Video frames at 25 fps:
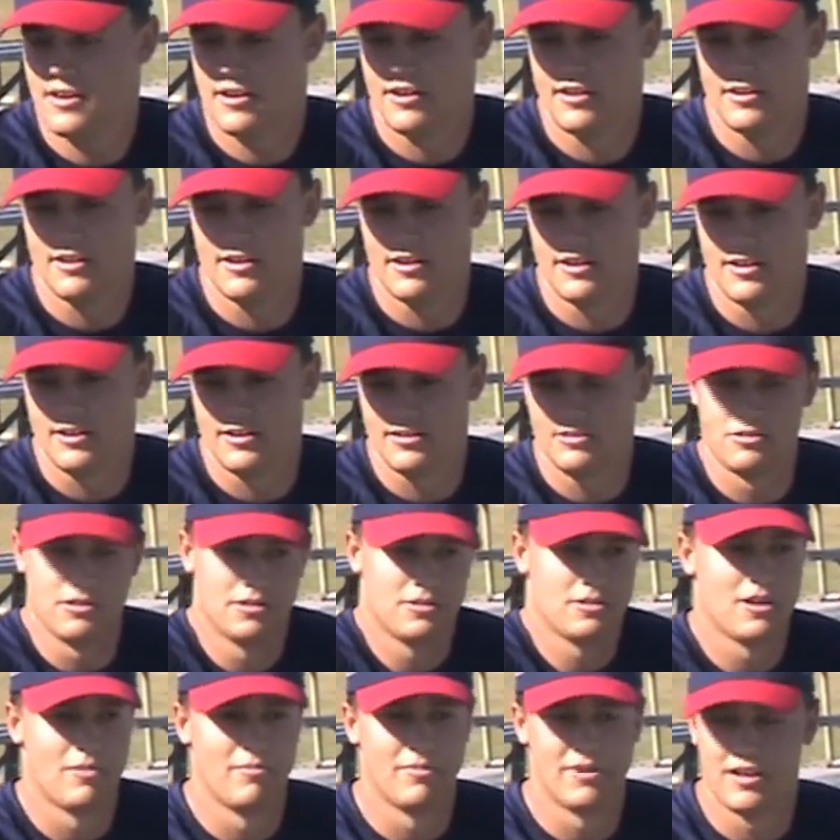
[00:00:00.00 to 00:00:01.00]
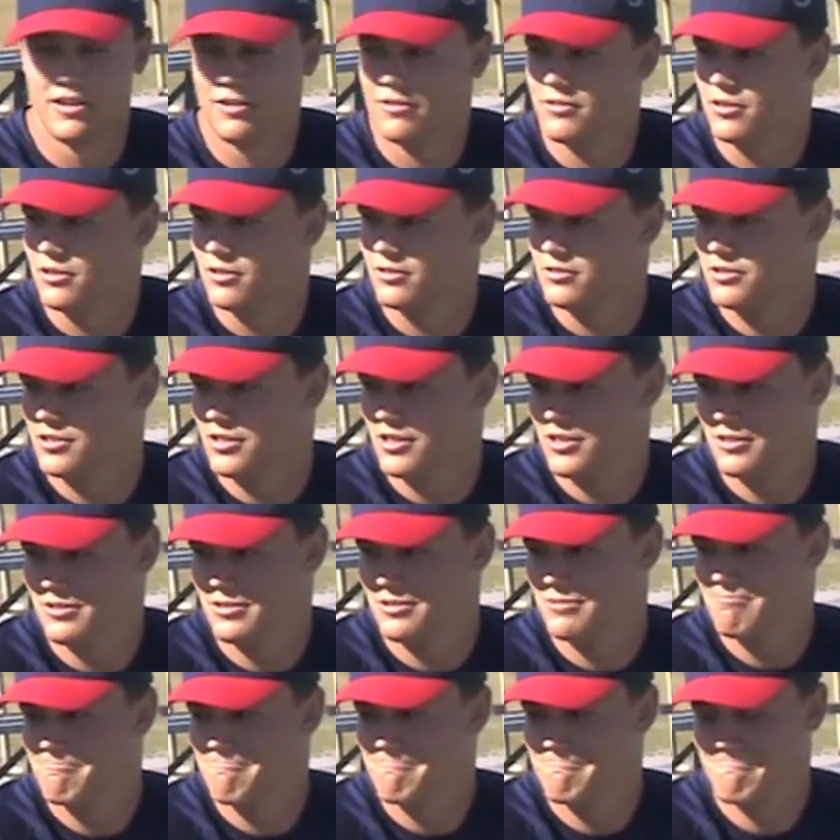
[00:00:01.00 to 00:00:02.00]
and just coming out playing
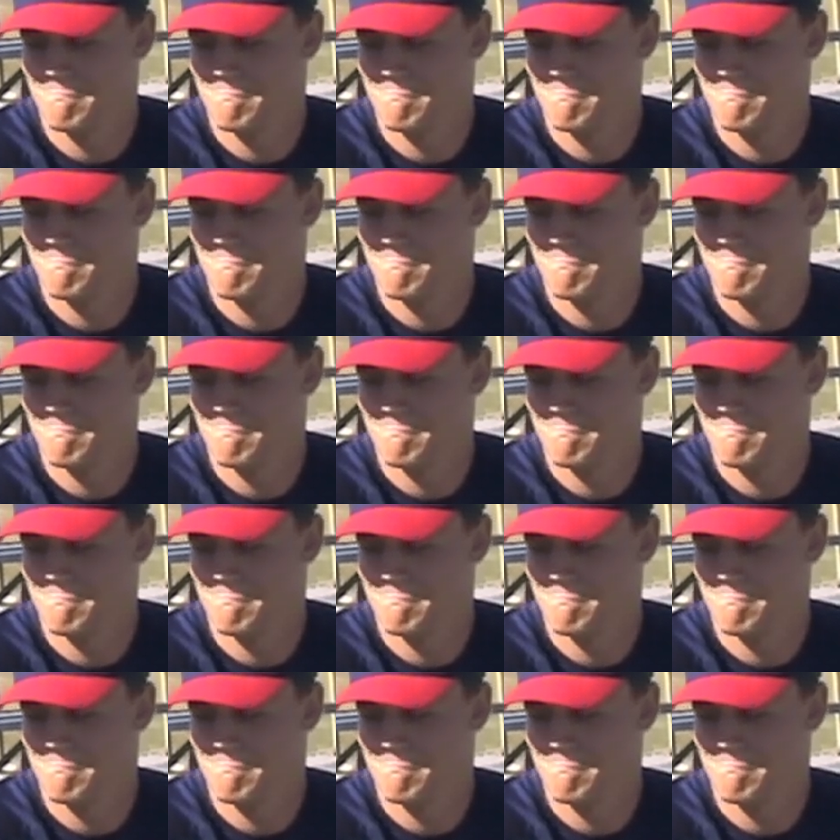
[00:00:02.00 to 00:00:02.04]
strikes.